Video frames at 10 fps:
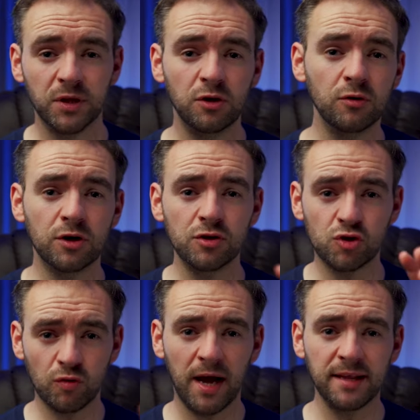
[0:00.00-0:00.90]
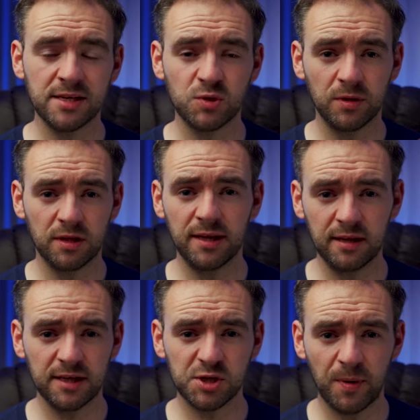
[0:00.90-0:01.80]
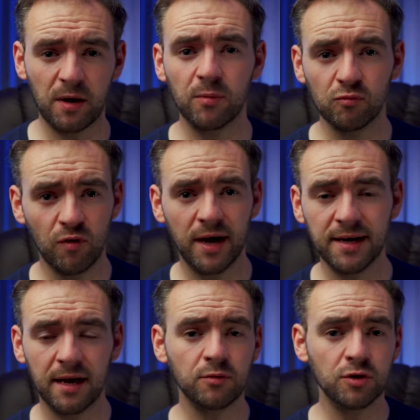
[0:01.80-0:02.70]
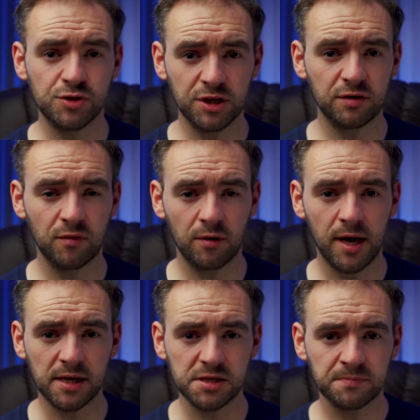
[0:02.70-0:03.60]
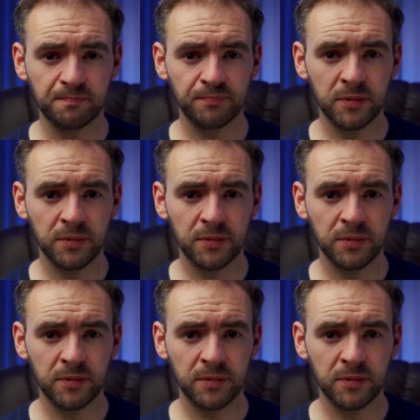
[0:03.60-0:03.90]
You can try this with a little experiment right now using your own eyes.